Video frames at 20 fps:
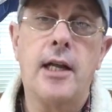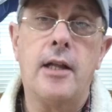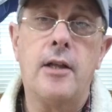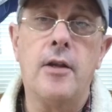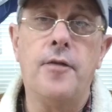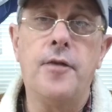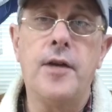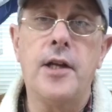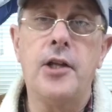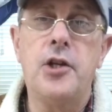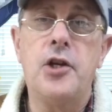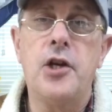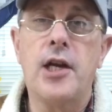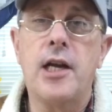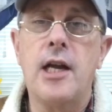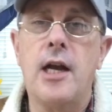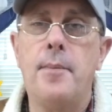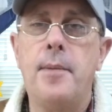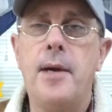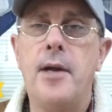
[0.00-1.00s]
don't forget to check
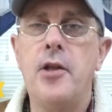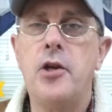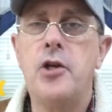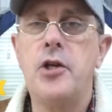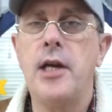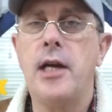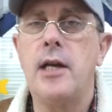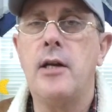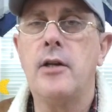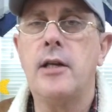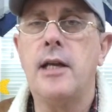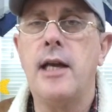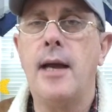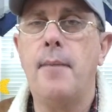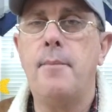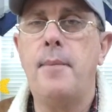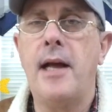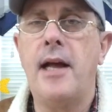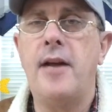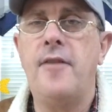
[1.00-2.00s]
out my other channel,
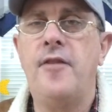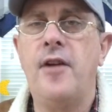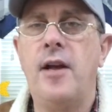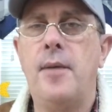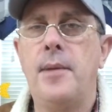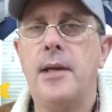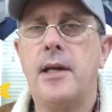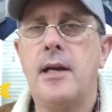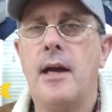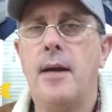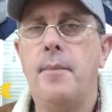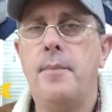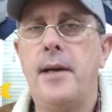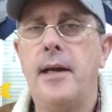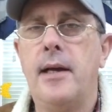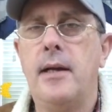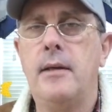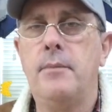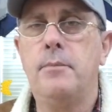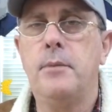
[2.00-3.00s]
Camp Pat and Family
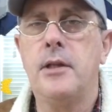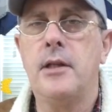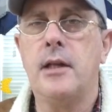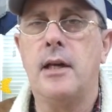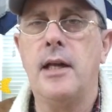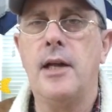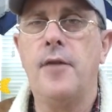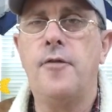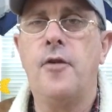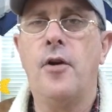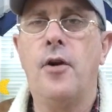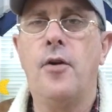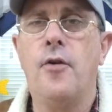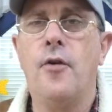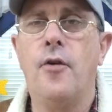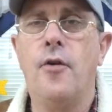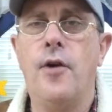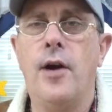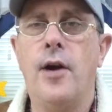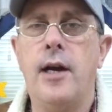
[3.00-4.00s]
Compound. Put the link for it
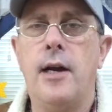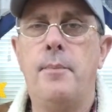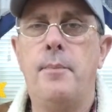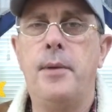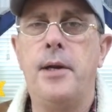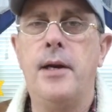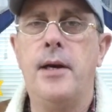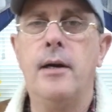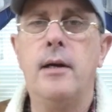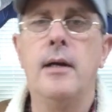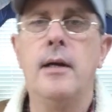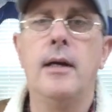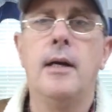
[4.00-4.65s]
right up here.